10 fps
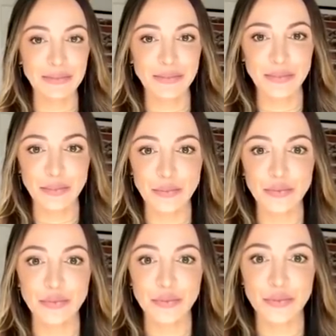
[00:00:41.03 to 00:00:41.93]
Farrah
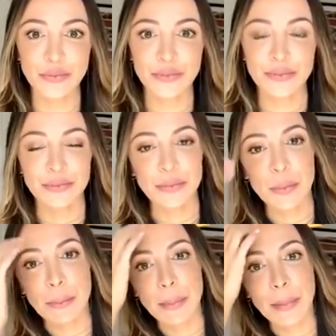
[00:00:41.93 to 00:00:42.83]
is representing
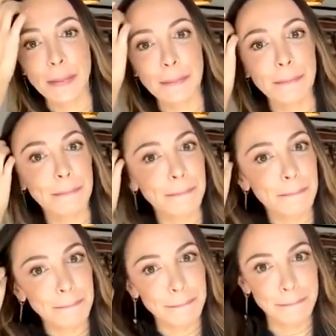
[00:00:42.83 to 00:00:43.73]
not one, but
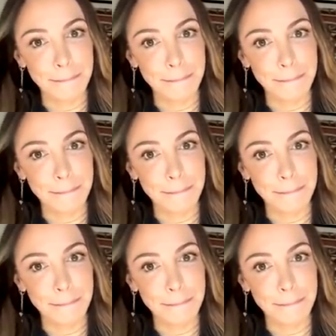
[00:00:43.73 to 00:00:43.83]
two